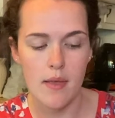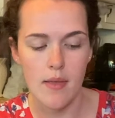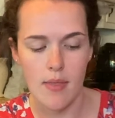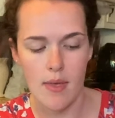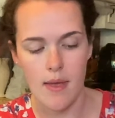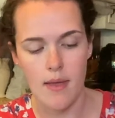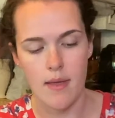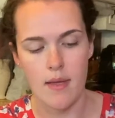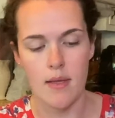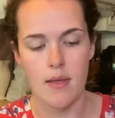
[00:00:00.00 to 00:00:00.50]

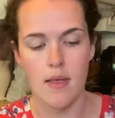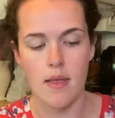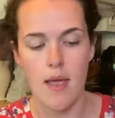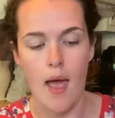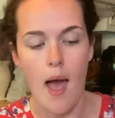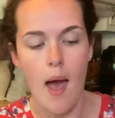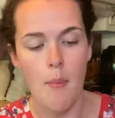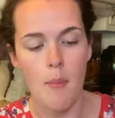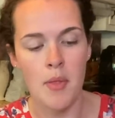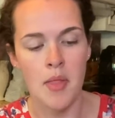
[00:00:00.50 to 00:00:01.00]
like a
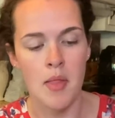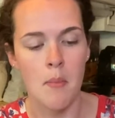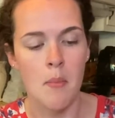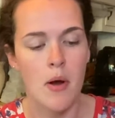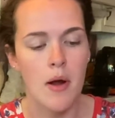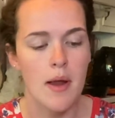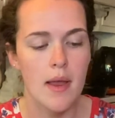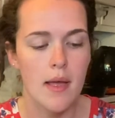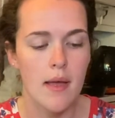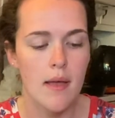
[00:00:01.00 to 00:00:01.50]
gap in the
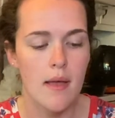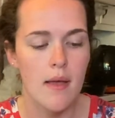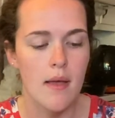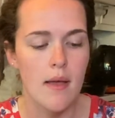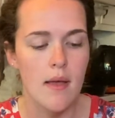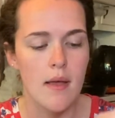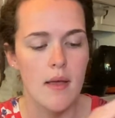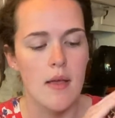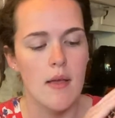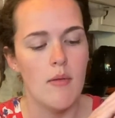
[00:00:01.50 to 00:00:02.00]
market,
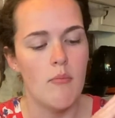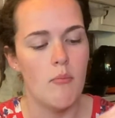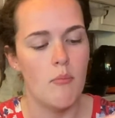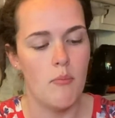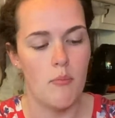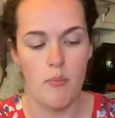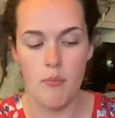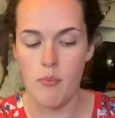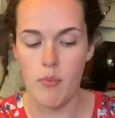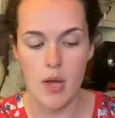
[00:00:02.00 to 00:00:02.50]

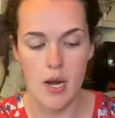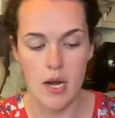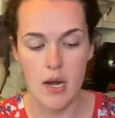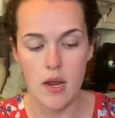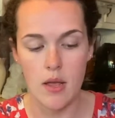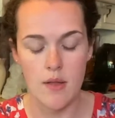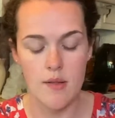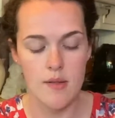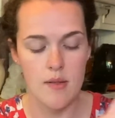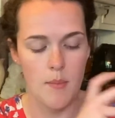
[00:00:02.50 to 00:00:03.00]
but it
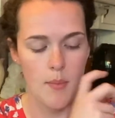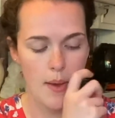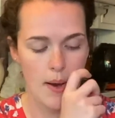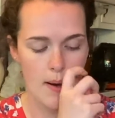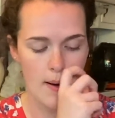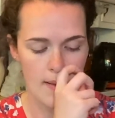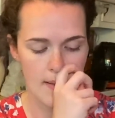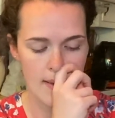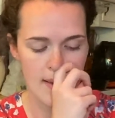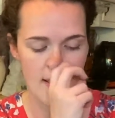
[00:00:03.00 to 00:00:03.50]
is
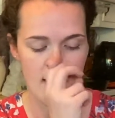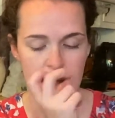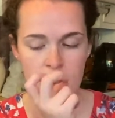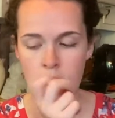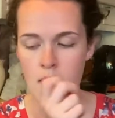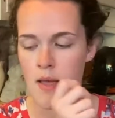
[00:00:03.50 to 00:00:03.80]
apparently.